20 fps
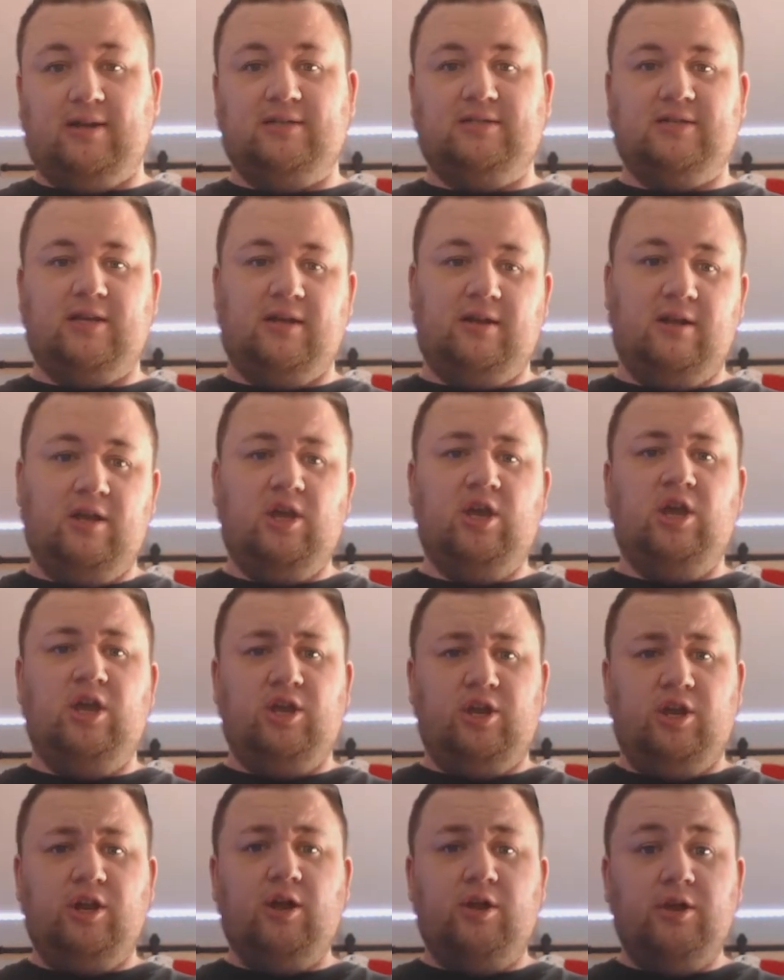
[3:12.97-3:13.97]
He said,
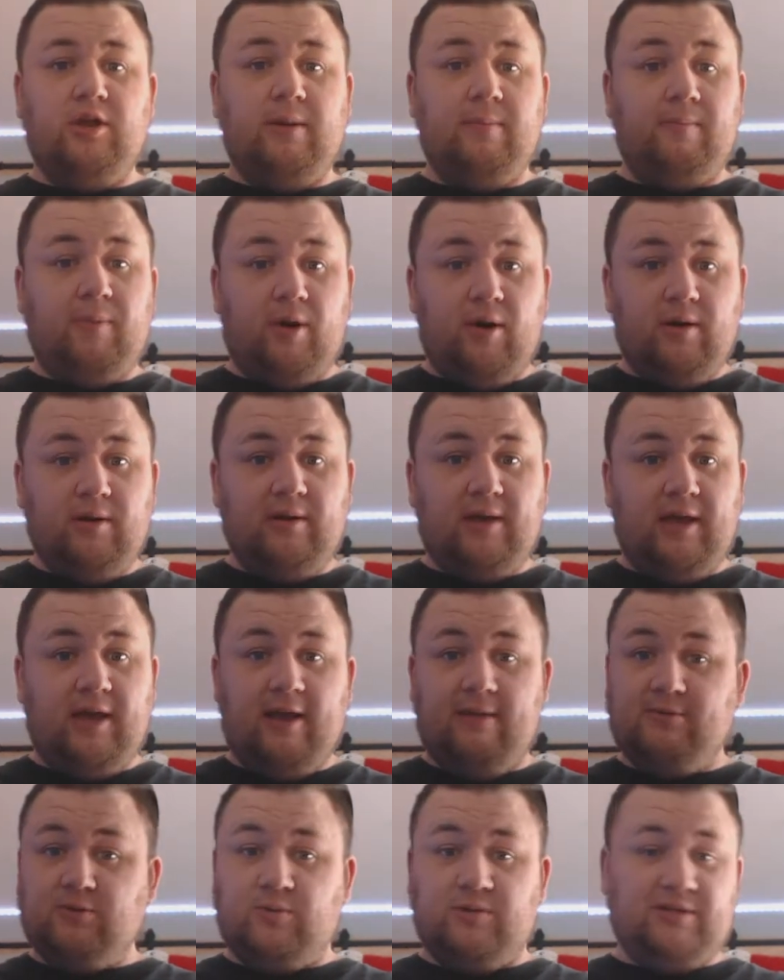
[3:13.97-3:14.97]
"You can burn
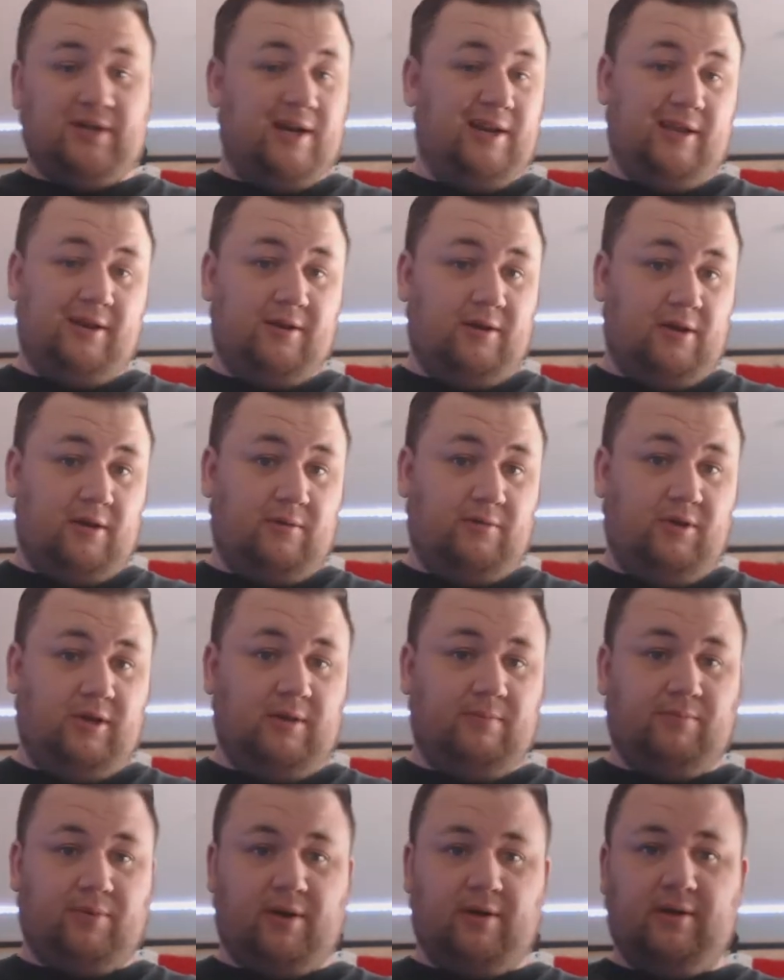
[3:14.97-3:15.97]
games," which I didn't know. You
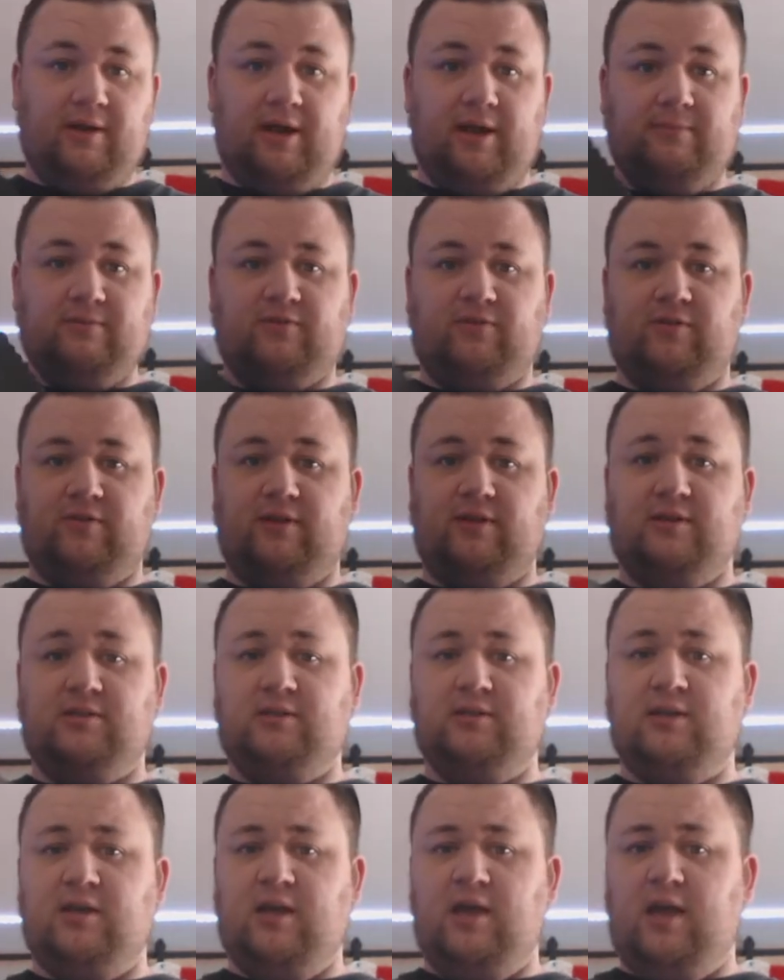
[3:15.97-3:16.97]
can burn games for
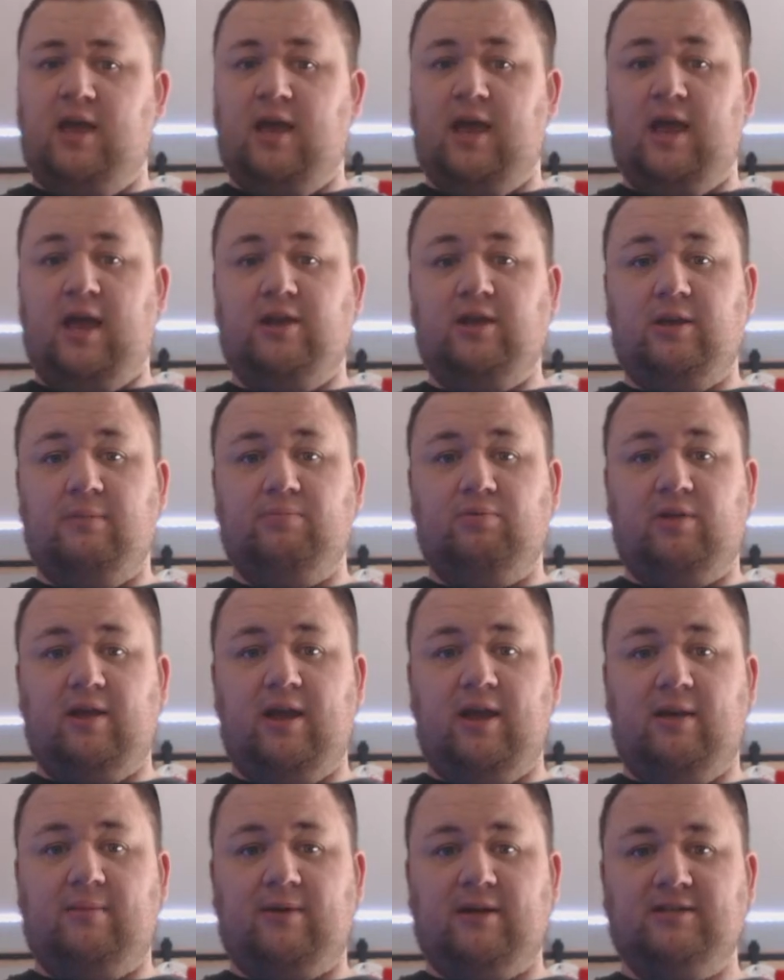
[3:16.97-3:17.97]
this, and you can
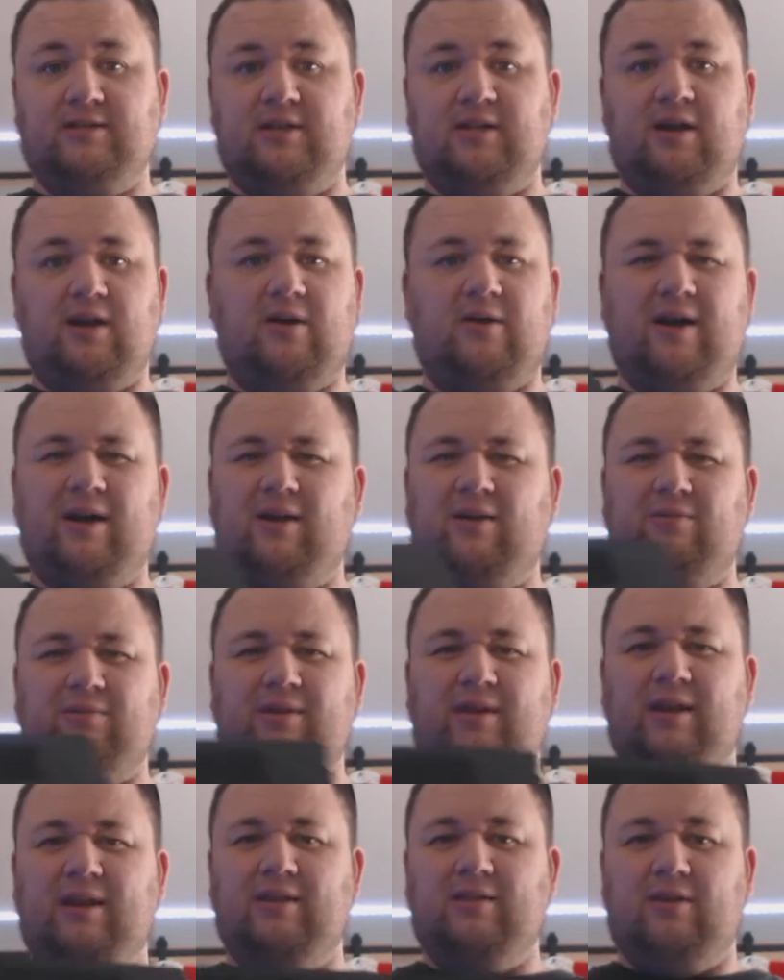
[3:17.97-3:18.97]
play them. I said, "Oh, I don't
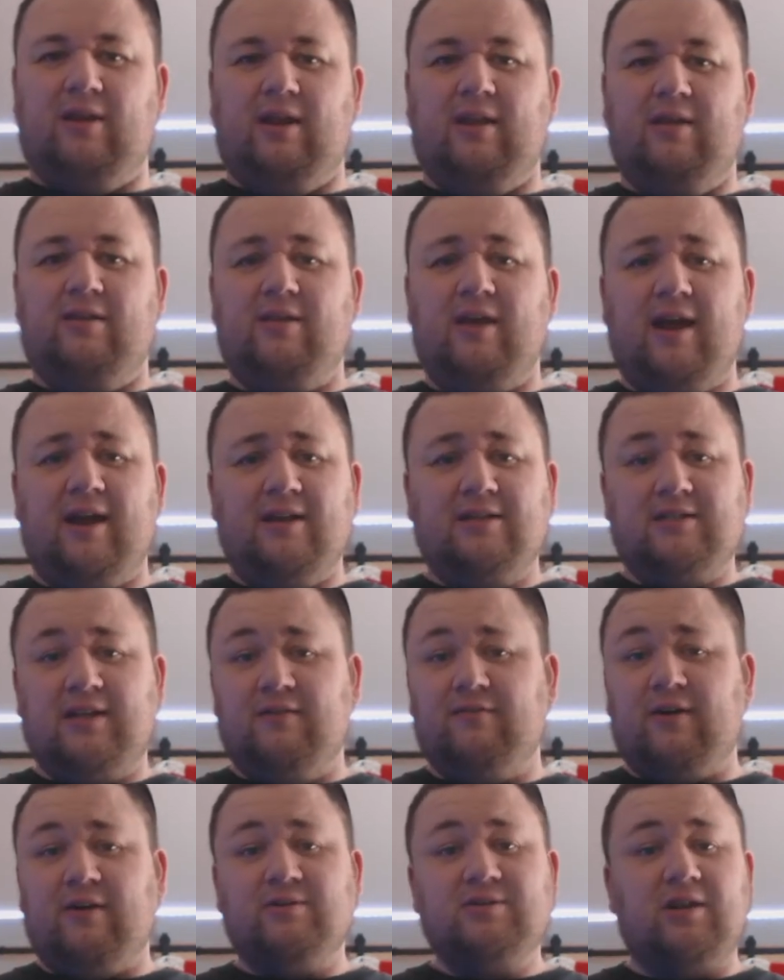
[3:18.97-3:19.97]
get into any of that." I said,
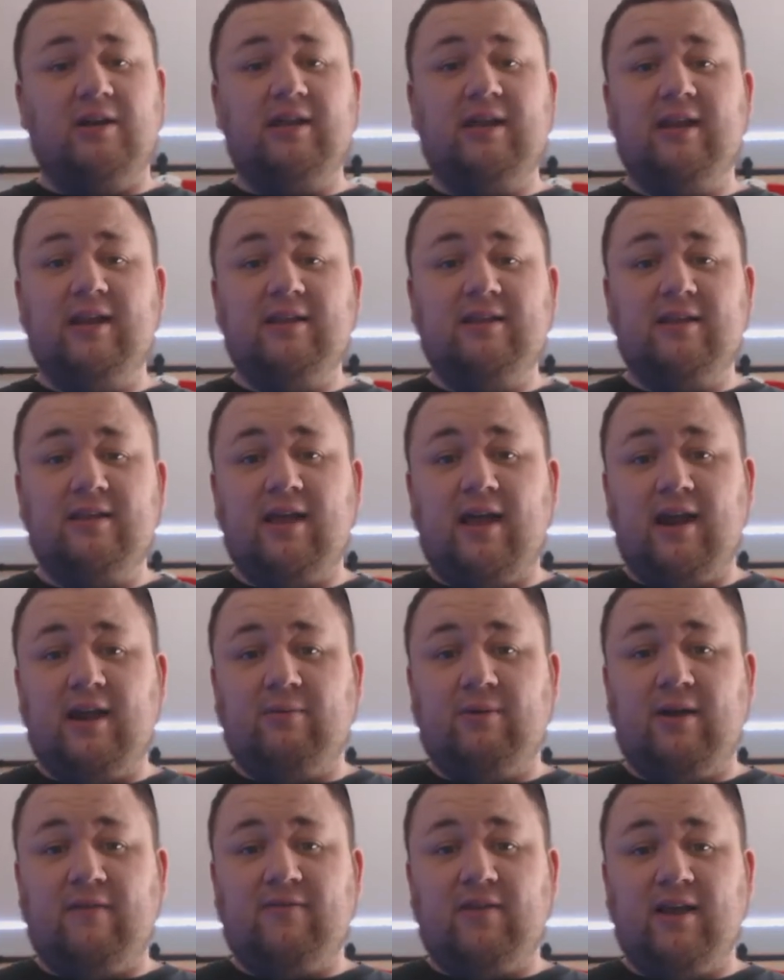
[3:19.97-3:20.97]
"If I was going to get into that, I
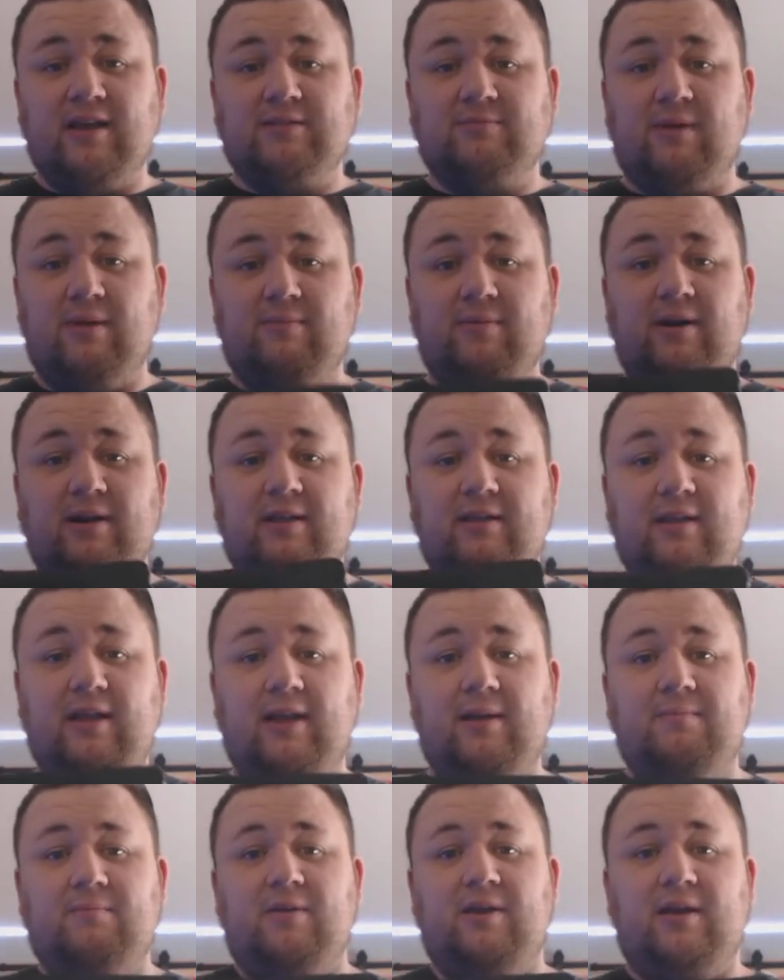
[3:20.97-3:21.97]
would have to ask my buddy
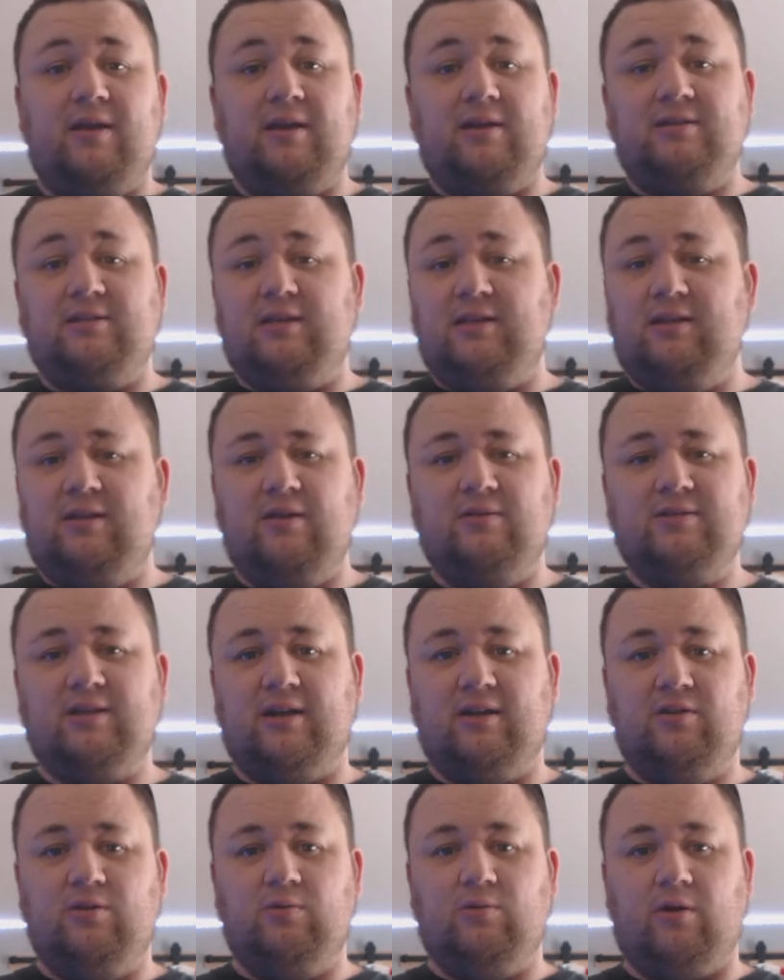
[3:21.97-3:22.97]
Dan B because he knows how
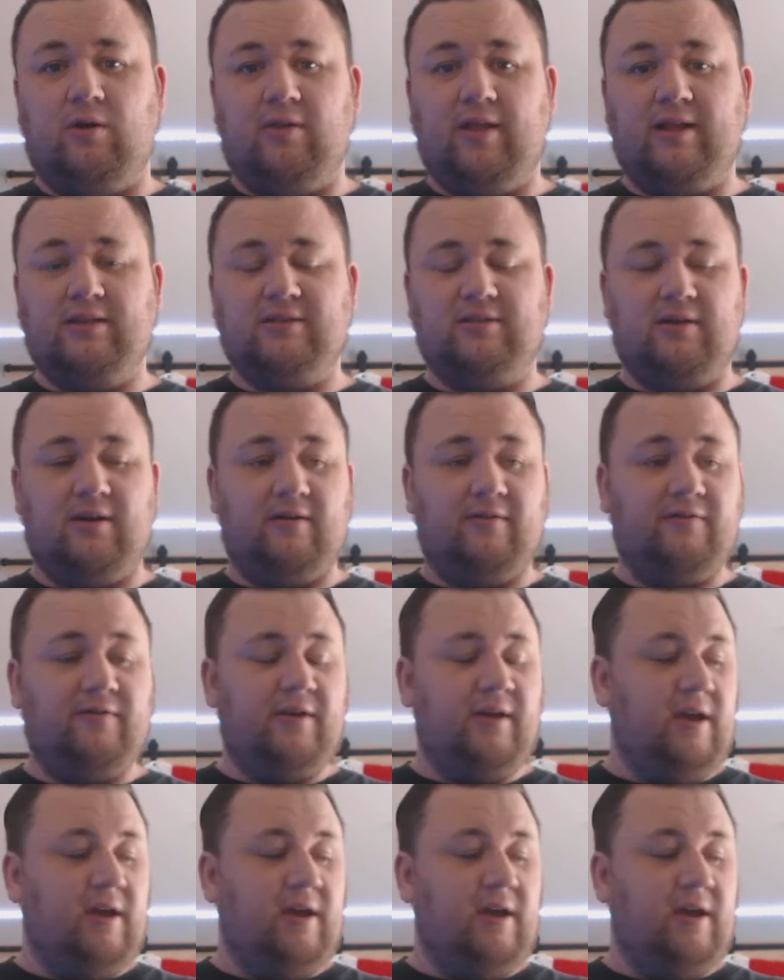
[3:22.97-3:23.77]
to do all that stuff."